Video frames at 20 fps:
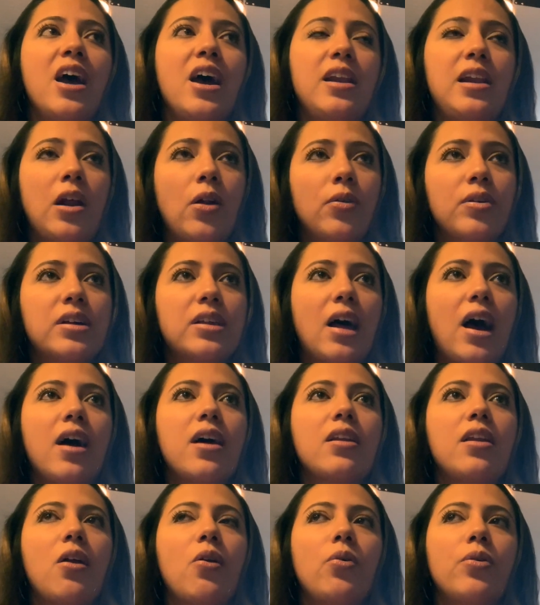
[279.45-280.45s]
Not only
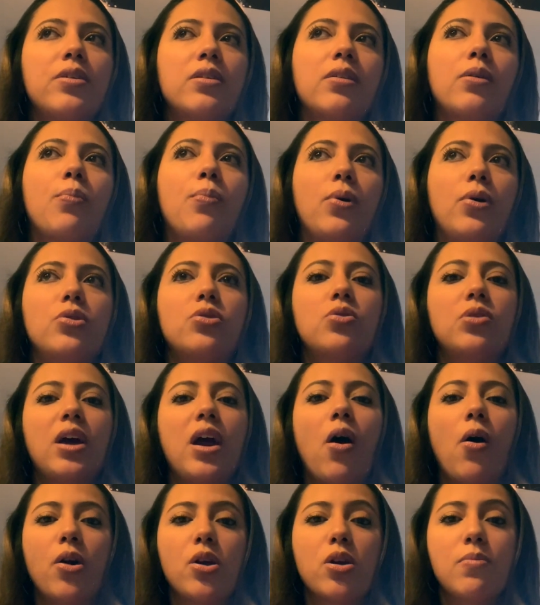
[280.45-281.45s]
that, not only in the burn
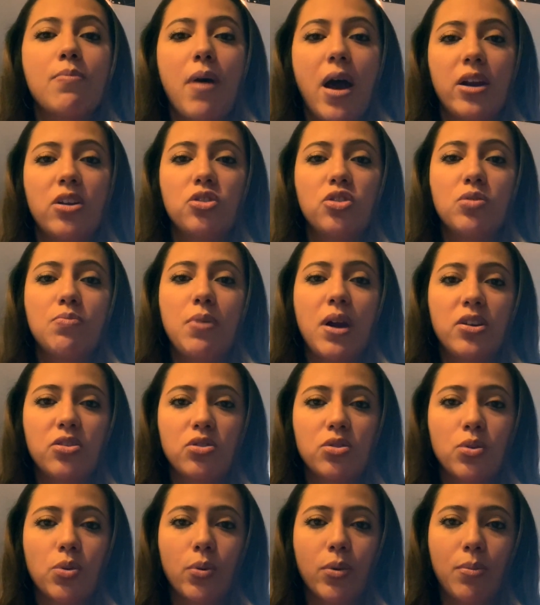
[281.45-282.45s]
unit are you managing
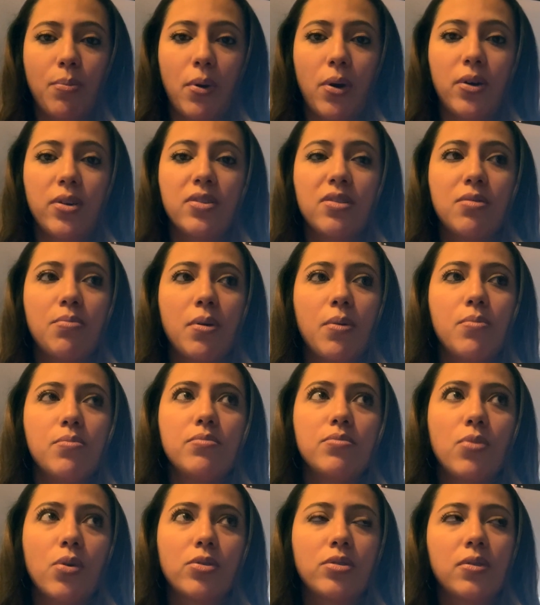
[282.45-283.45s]
patients with burns, but
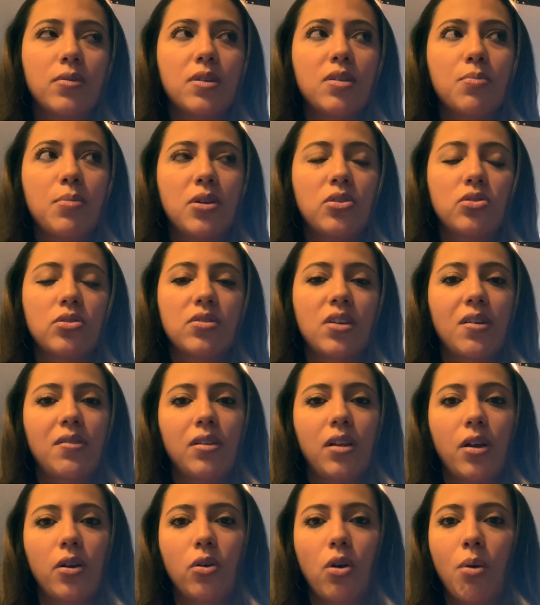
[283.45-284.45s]
most of these patients have a
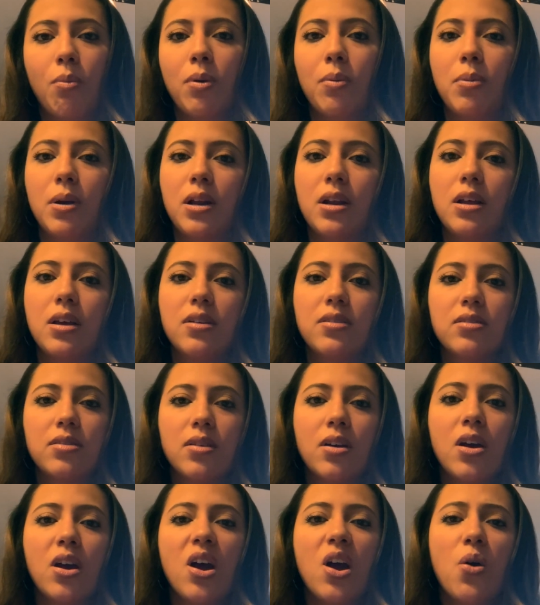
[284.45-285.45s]
lot of comorbidities.
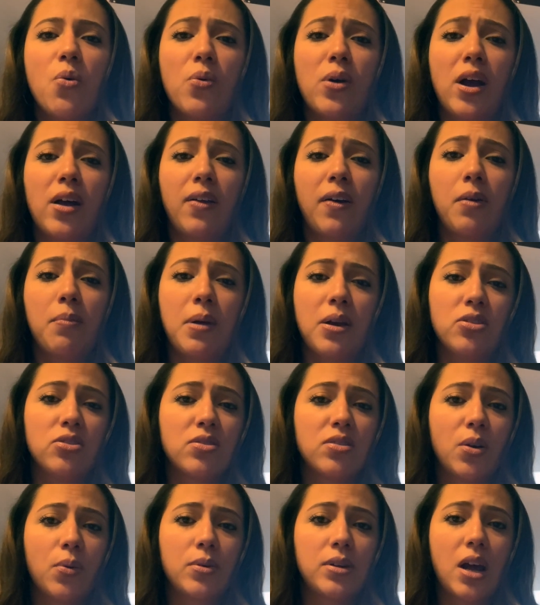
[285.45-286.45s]
We had a lot of
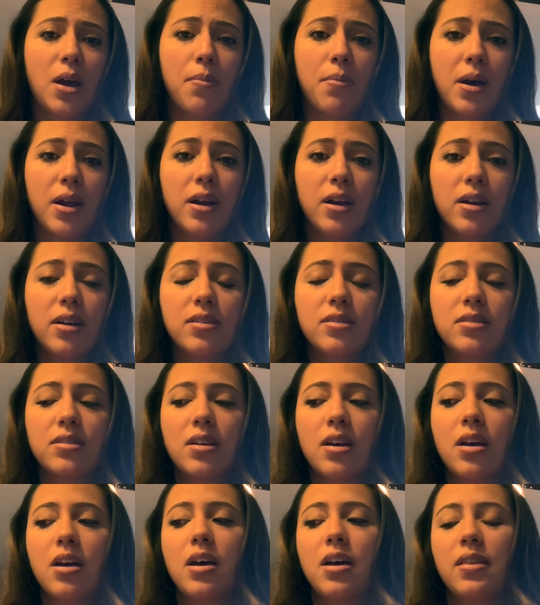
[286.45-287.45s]
patients that were diabetics
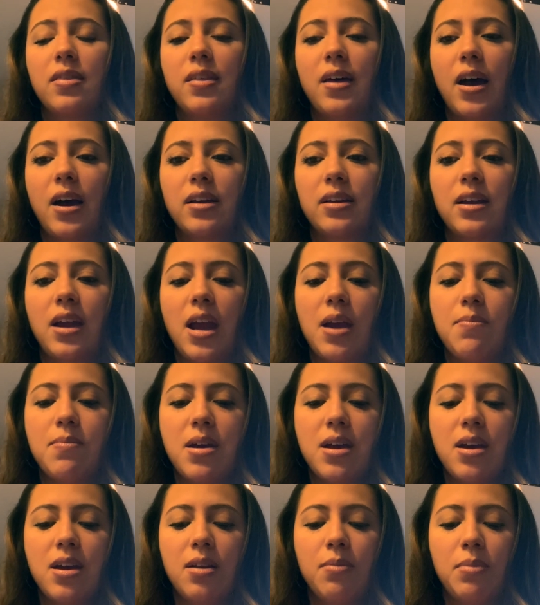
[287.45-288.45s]
that came
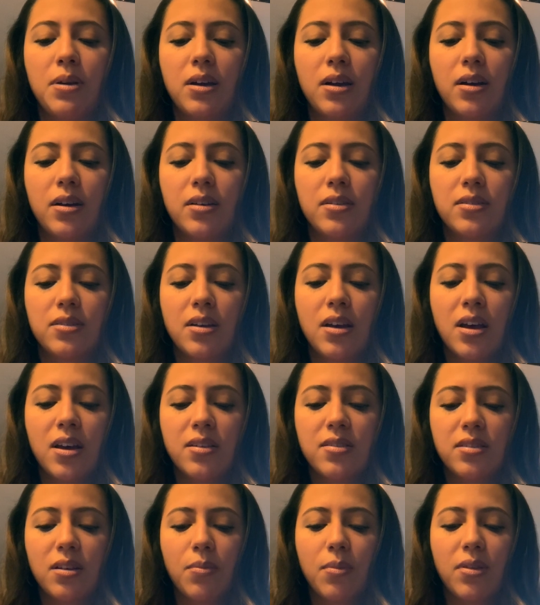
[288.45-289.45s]
in because
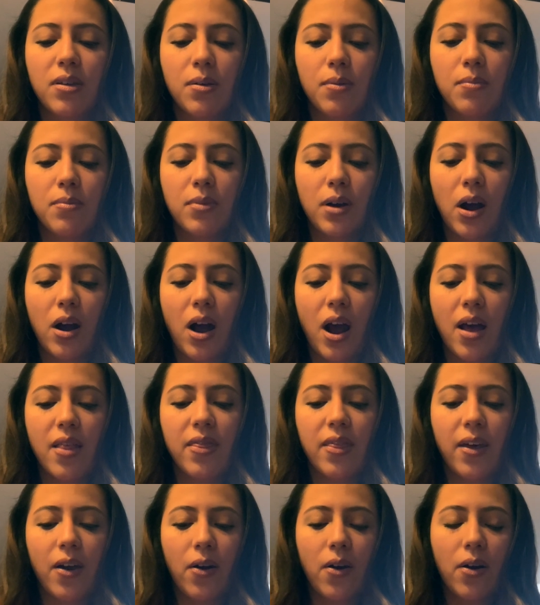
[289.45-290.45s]
some of them,
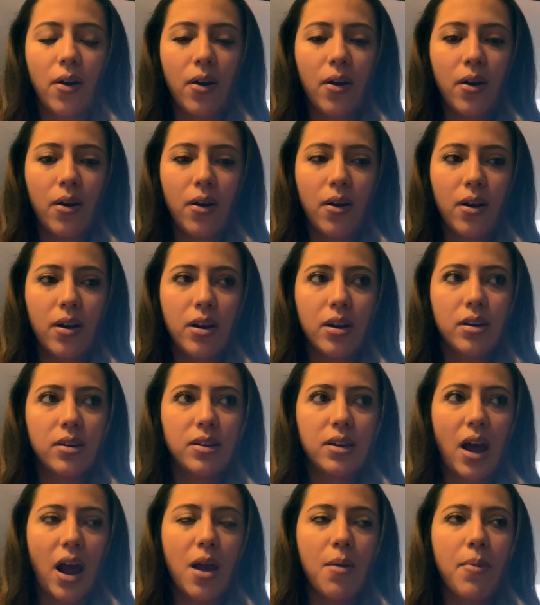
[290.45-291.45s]
their
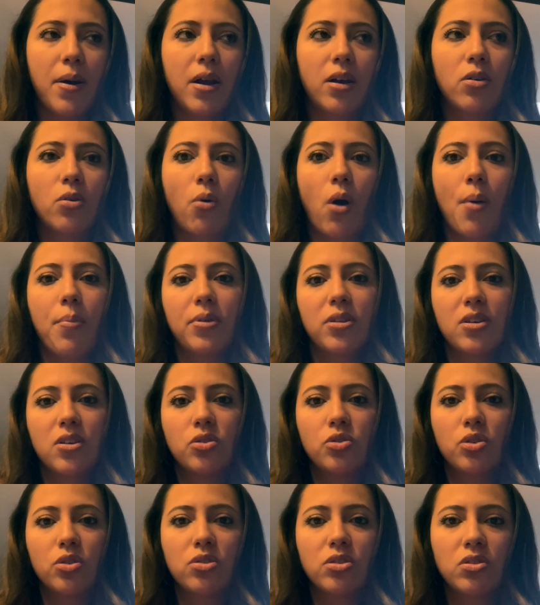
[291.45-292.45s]
diabetic neuropathy
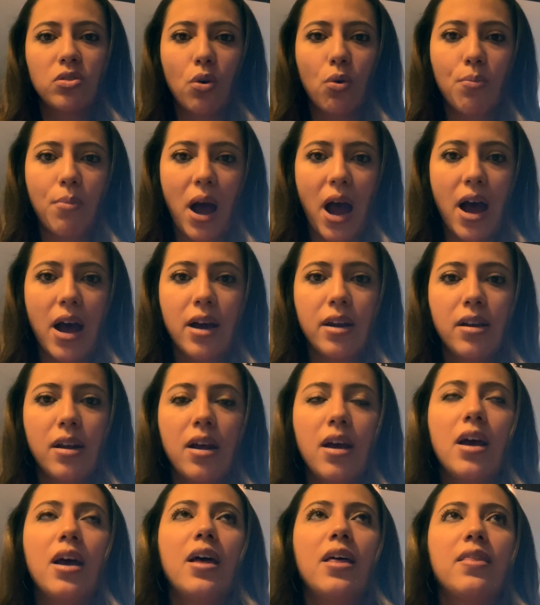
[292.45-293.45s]
is just so bad
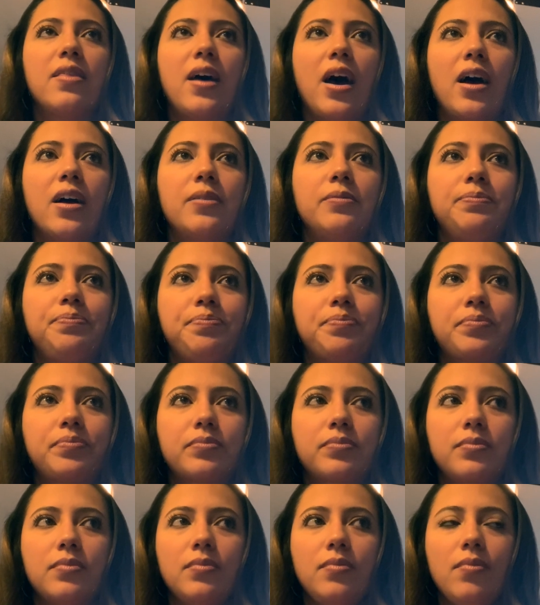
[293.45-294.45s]
that
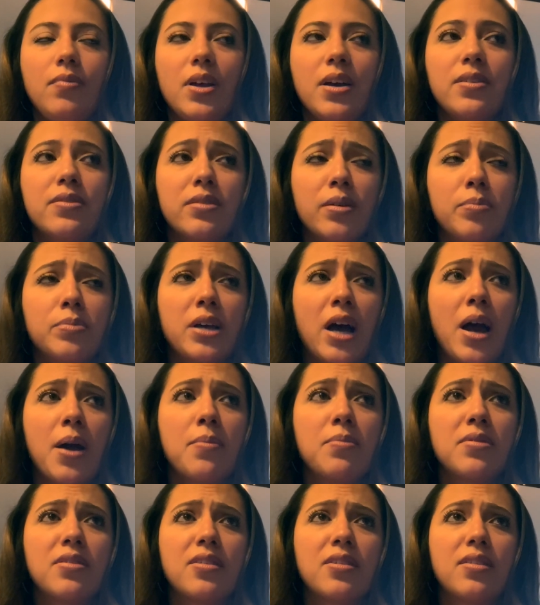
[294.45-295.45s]

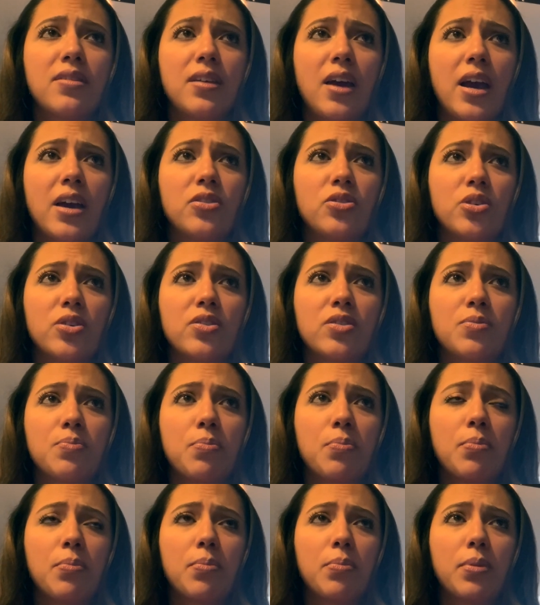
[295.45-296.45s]
sometimes they just
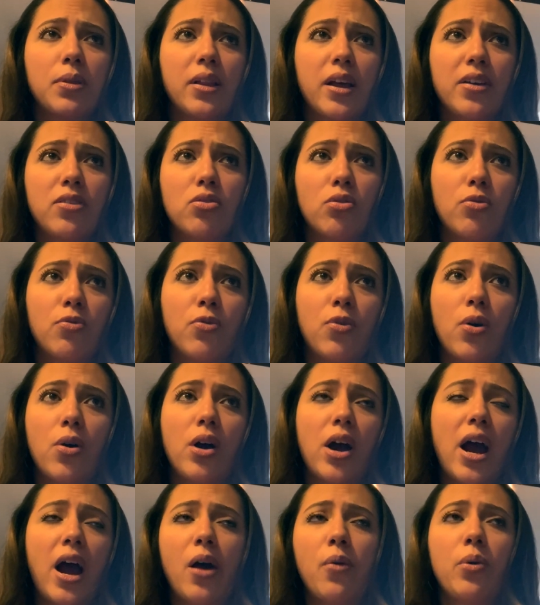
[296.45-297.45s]
place their foot.
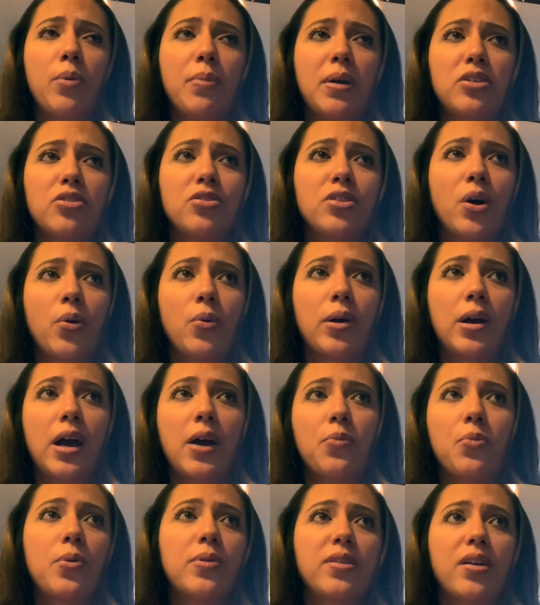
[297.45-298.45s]
I had one patient that
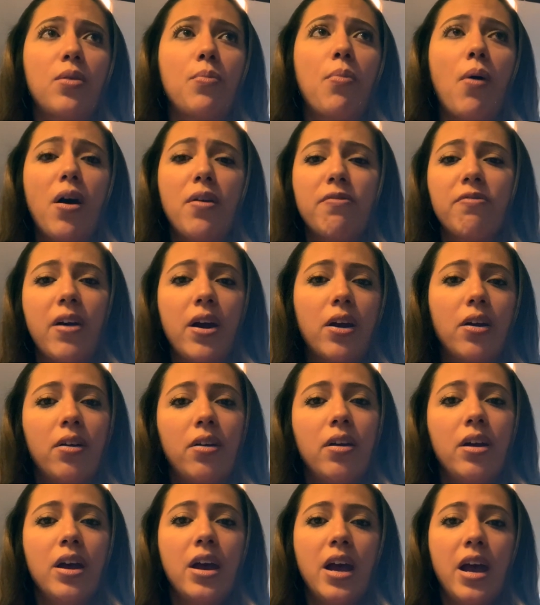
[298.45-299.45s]
was at a
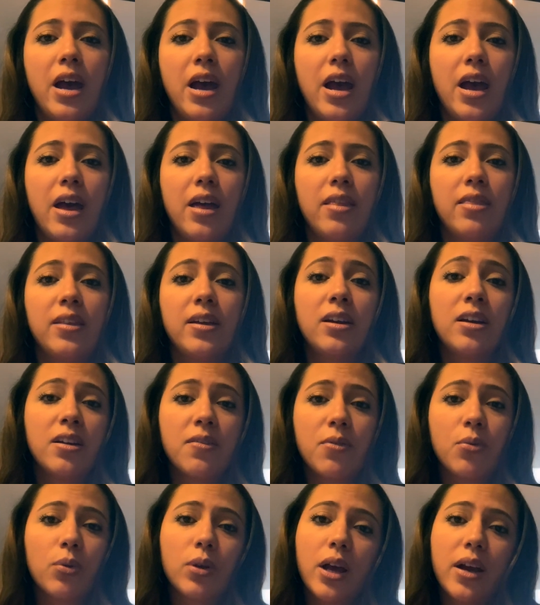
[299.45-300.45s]
bonfire and they didn't
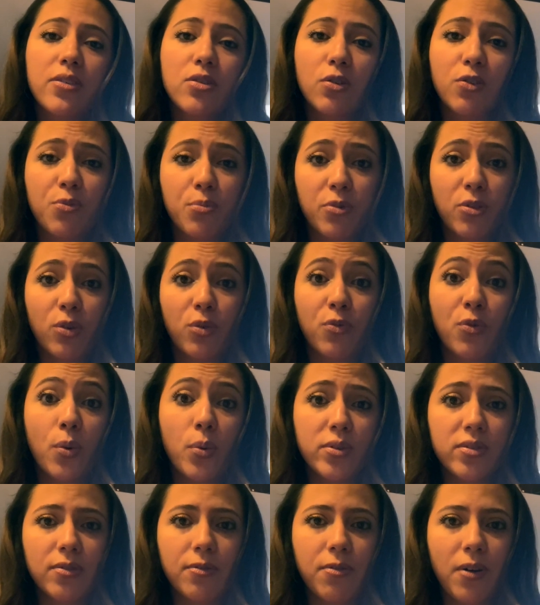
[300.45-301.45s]
even realize their foot
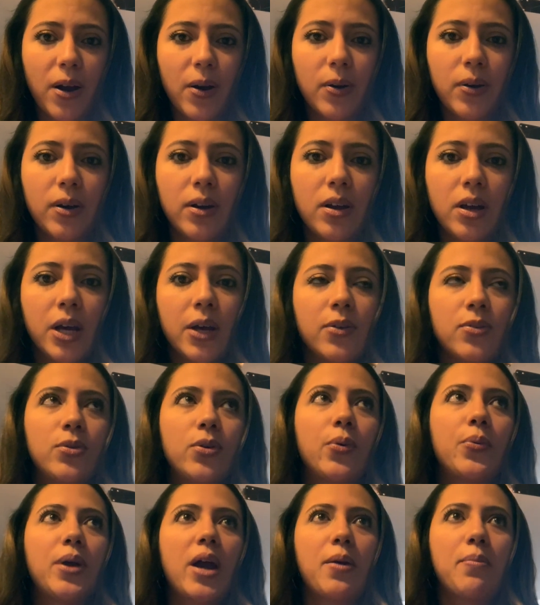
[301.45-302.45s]
was on fire.
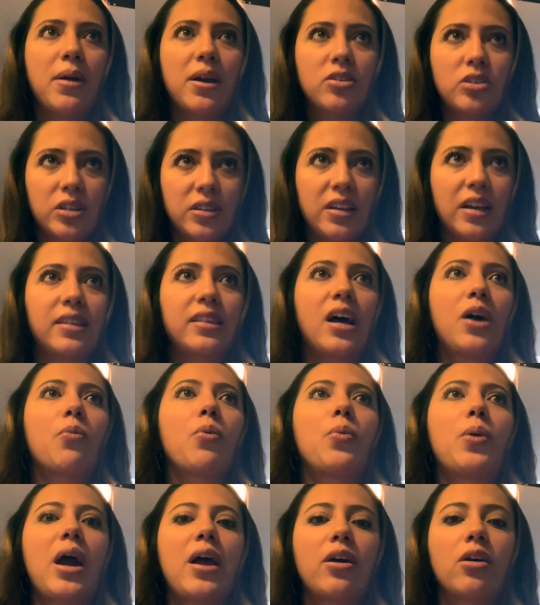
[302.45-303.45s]
So we had patients like that
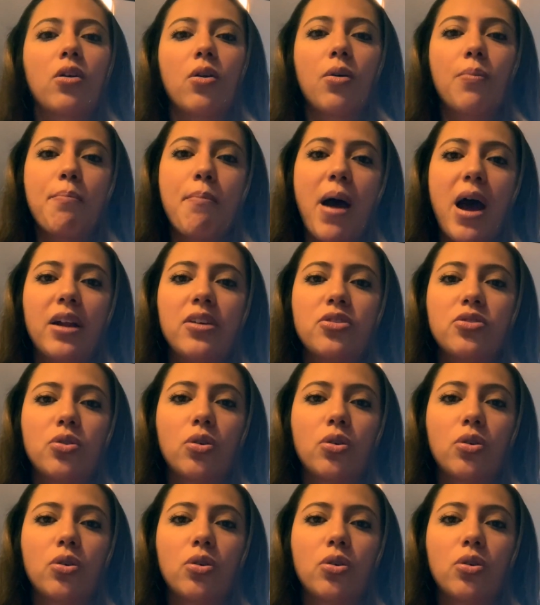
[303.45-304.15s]
where we had to manage their